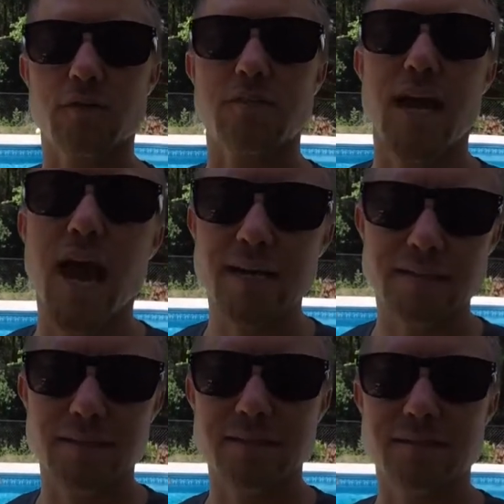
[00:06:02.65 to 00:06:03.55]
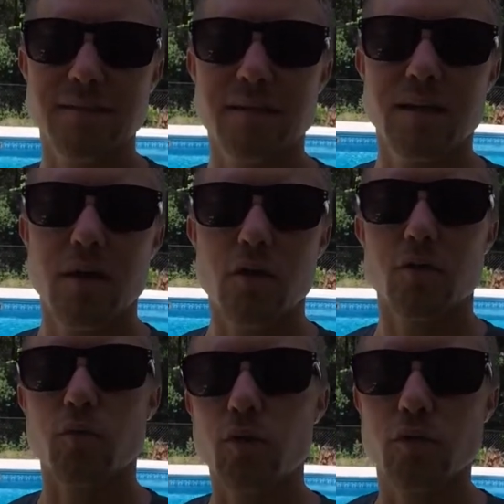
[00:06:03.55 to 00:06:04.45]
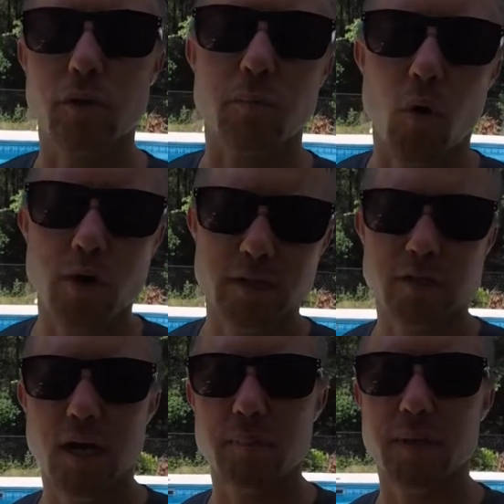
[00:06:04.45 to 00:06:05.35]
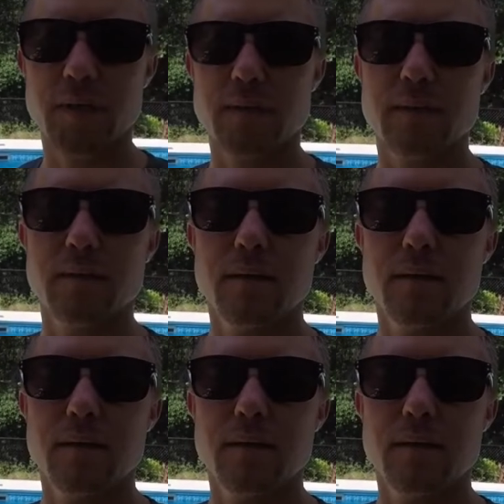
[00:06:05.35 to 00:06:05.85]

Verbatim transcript: taxes through their mortgage company,